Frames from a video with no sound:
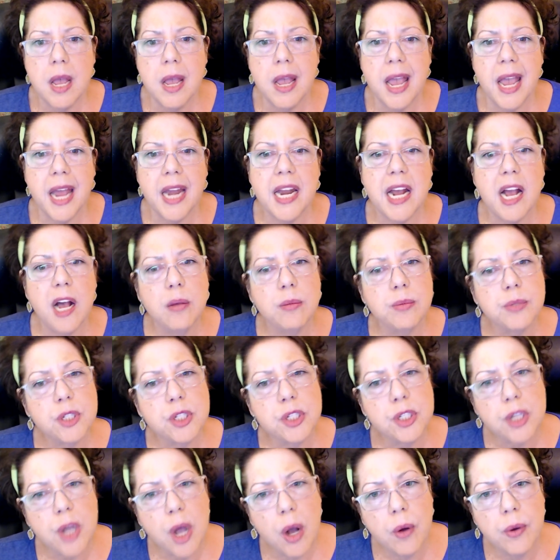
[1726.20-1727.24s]
and help
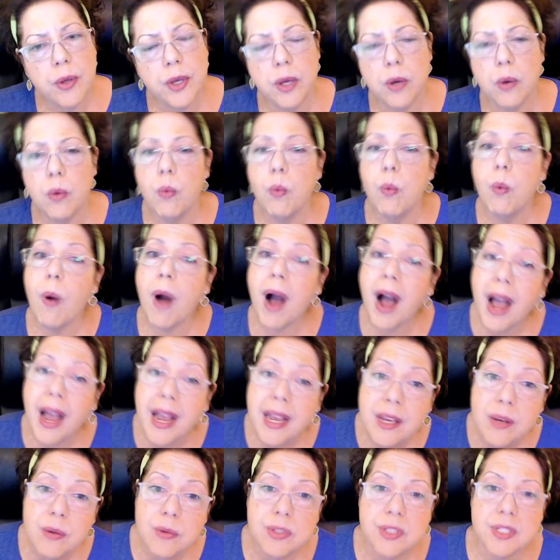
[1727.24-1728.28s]
show you why
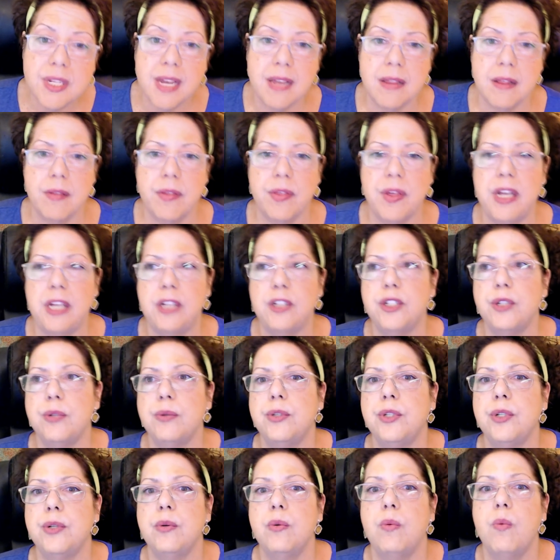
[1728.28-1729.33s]
you say the things you
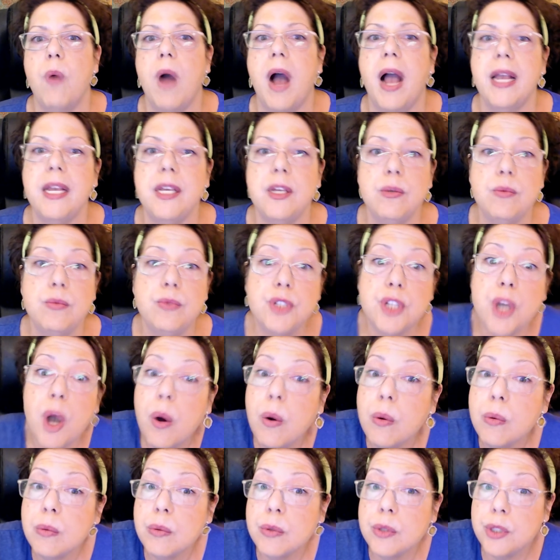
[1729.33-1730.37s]
do, why you
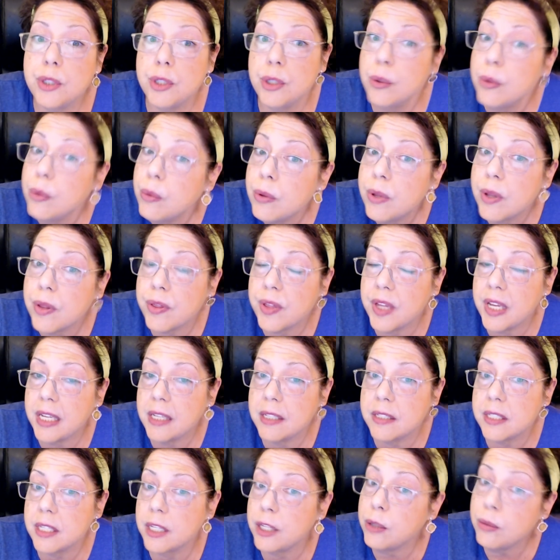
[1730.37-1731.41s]
don't do the
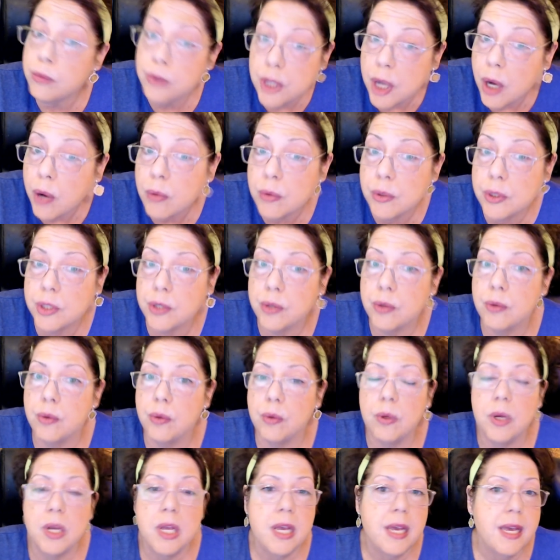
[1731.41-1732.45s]
things that you don't
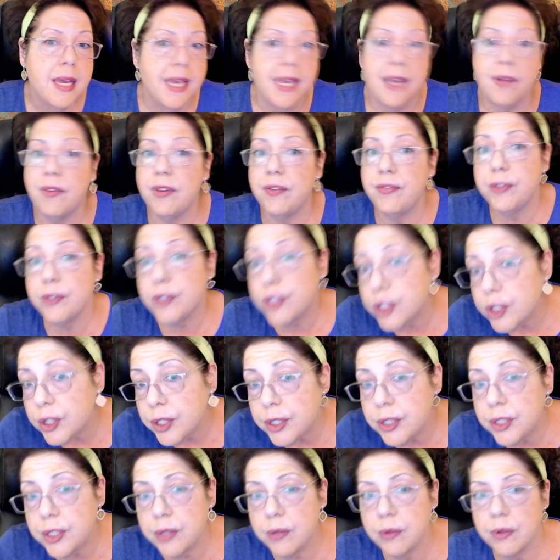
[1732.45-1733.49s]
do, even if you
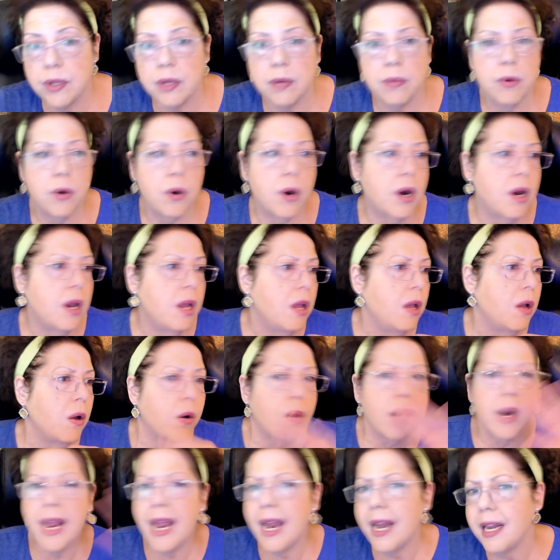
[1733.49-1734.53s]
should do them, or
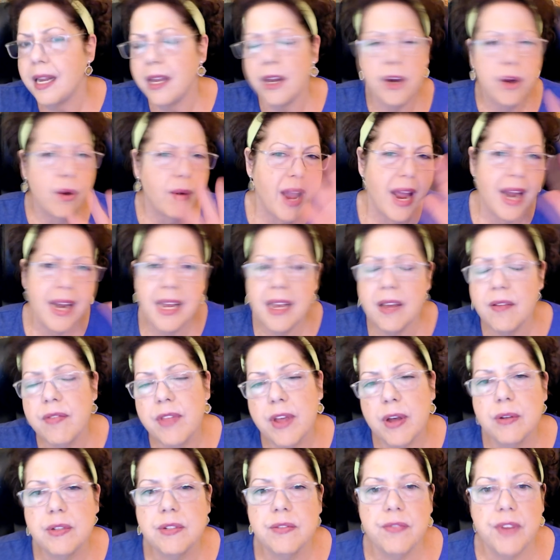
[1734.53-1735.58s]
any, you know, any of
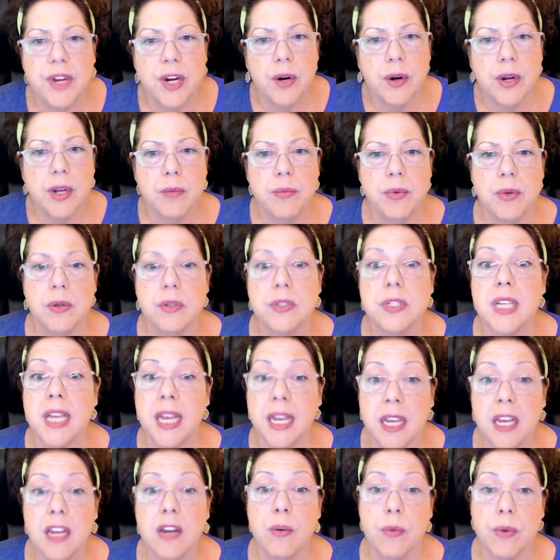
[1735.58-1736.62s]
those variables.
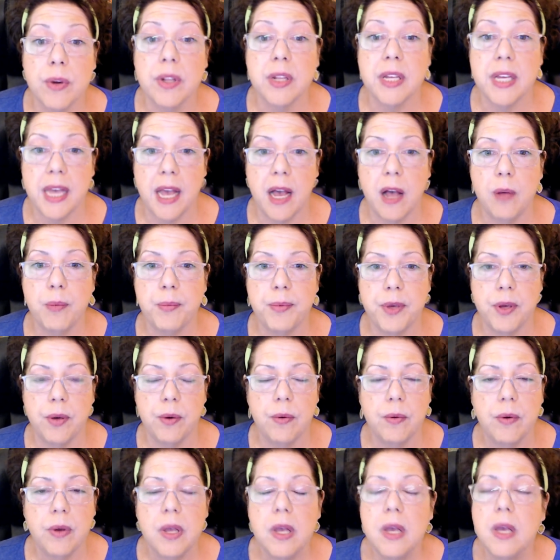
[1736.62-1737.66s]
It can really help
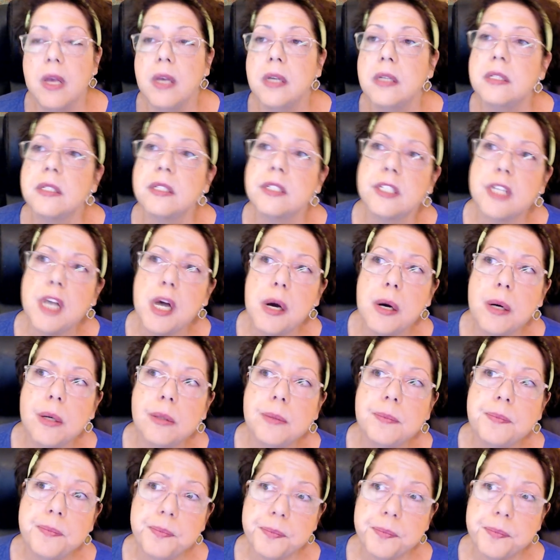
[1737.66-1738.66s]
you. So,